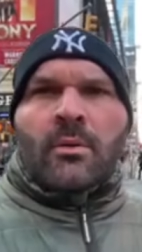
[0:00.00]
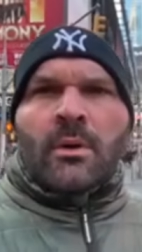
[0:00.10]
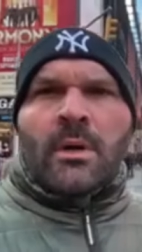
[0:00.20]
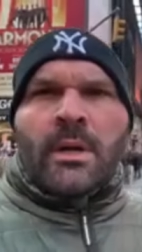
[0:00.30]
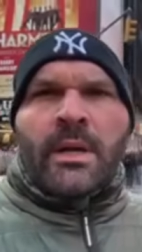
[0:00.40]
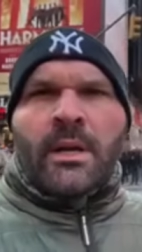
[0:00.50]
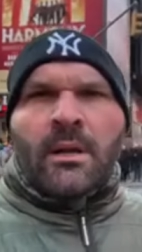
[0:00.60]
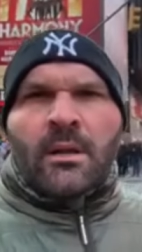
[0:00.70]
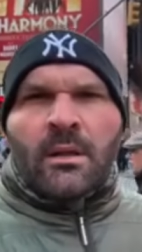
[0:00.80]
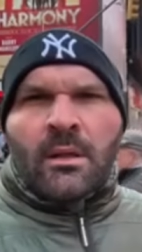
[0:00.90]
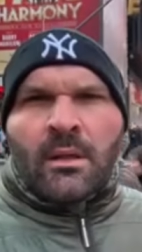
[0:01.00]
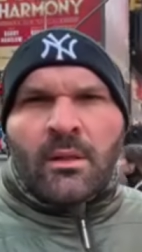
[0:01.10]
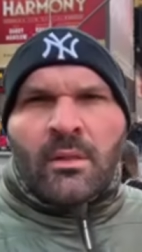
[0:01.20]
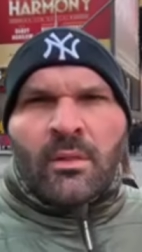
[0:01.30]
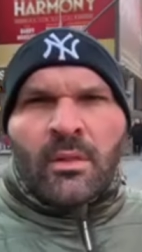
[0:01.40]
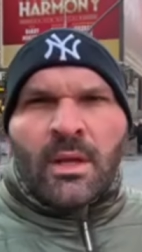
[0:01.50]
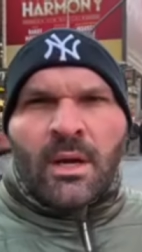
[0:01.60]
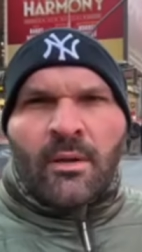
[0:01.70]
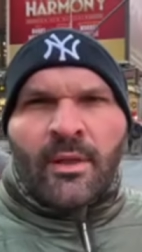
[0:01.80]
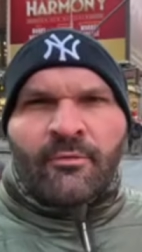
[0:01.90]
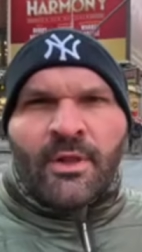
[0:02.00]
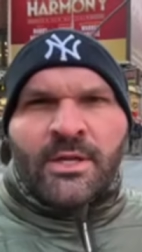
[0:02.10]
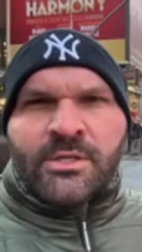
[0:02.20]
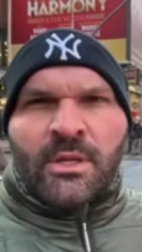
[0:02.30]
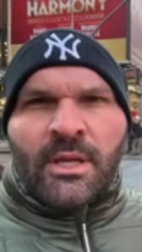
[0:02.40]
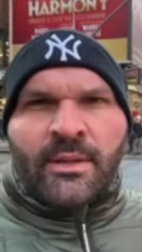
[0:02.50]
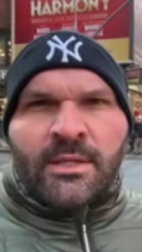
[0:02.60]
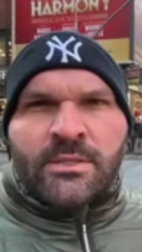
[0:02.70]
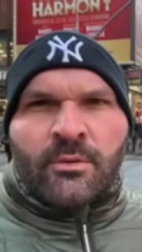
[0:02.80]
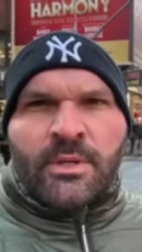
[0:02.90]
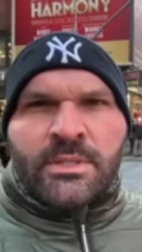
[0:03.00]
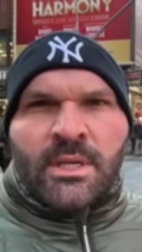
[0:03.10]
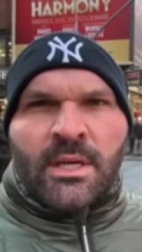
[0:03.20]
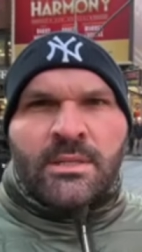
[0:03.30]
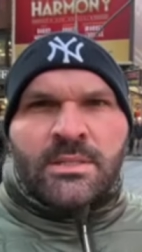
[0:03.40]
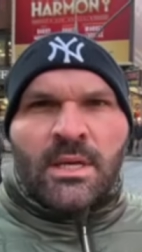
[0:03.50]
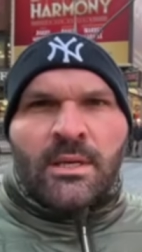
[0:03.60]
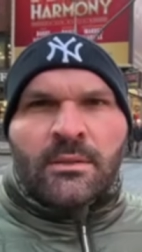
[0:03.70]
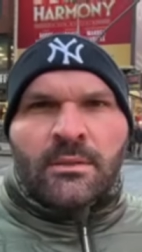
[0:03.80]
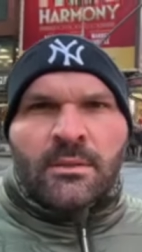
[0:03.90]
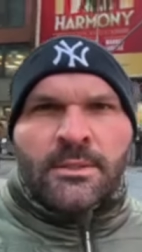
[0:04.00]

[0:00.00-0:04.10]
Right there, that flashing light, that's the Raising Cane sign.